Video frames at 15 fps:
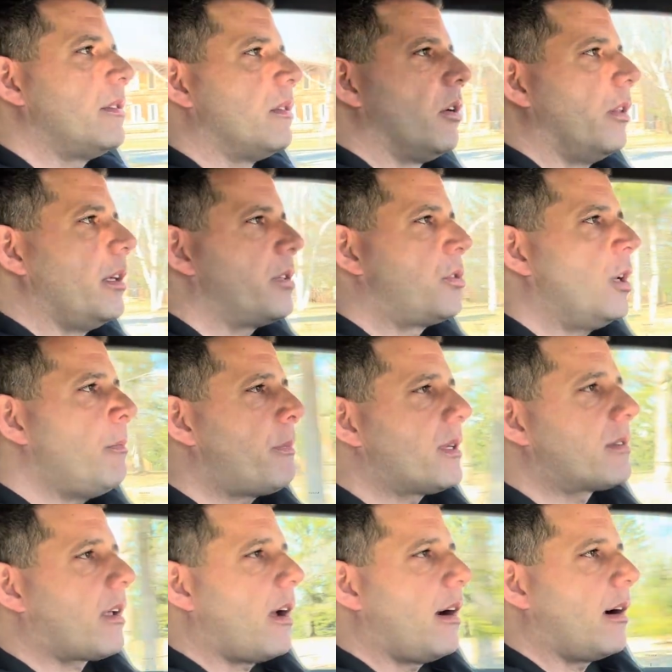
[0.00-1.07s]
not the
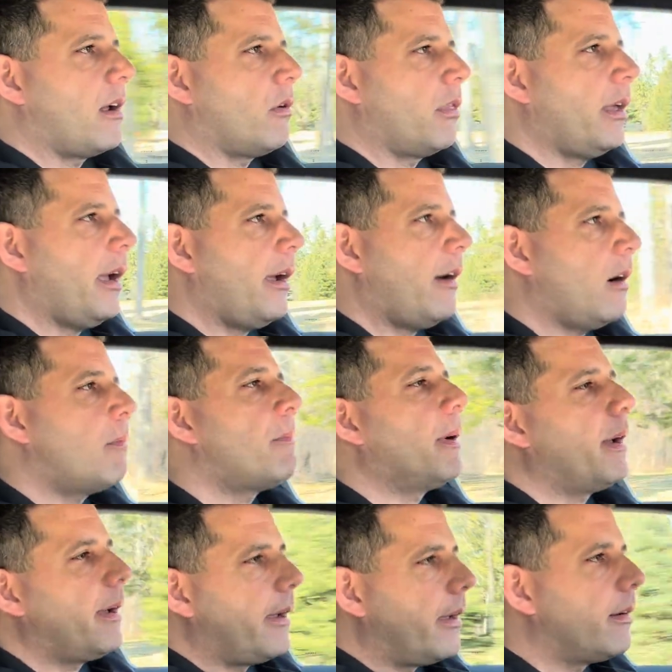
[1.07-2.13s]
cheapest car out there,
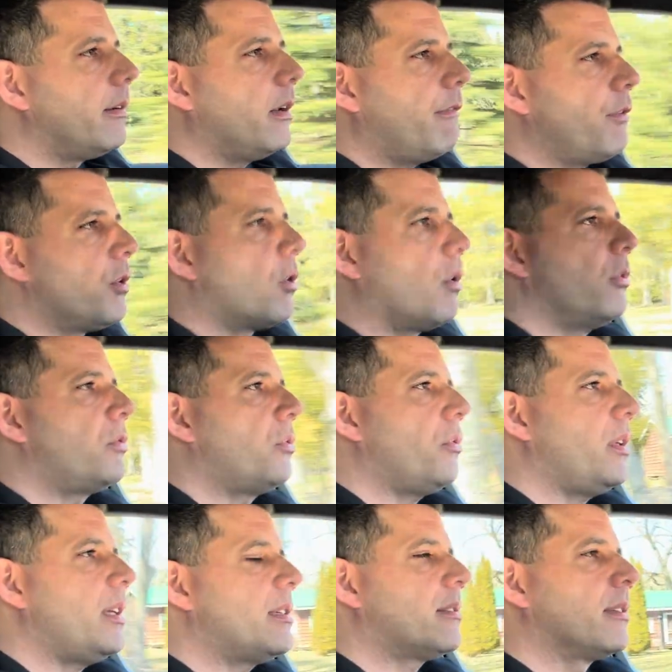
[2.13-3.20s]
but if you go to
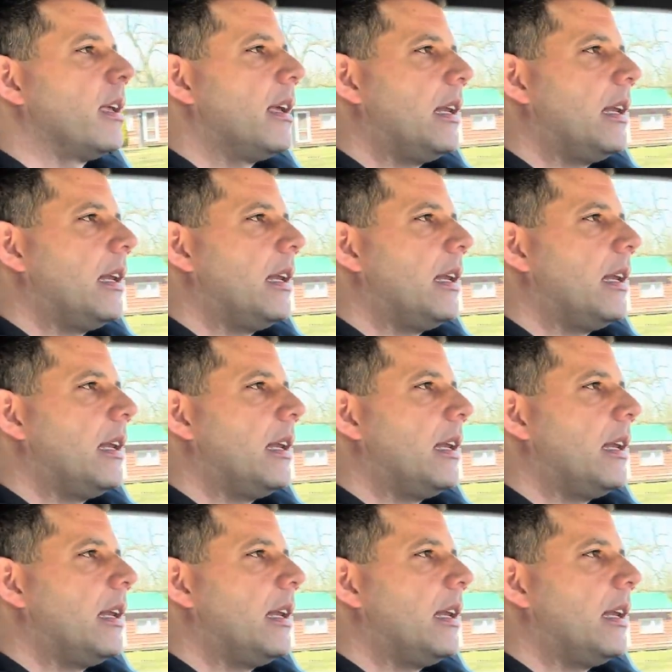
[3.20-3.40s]
this